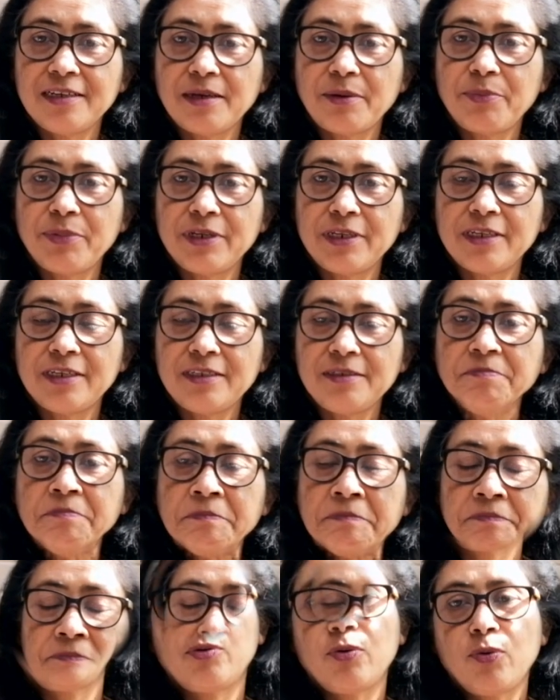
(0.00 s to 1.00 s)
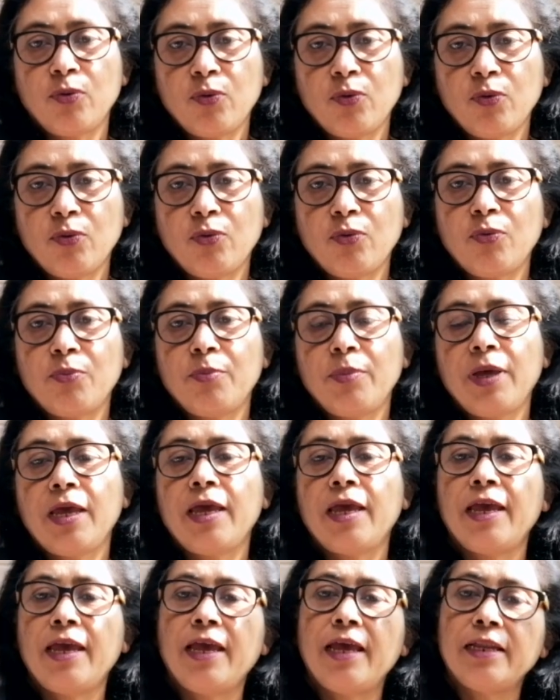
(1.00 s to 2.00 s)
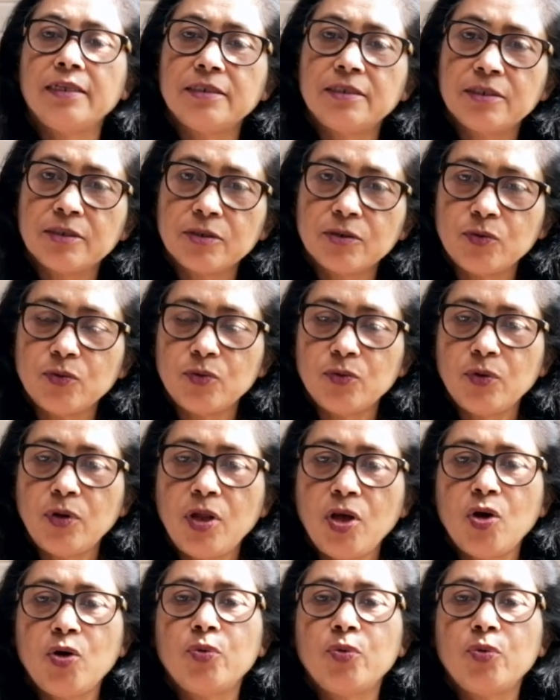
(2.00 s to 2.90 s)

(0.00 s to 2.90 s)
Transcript: Happening at home and school.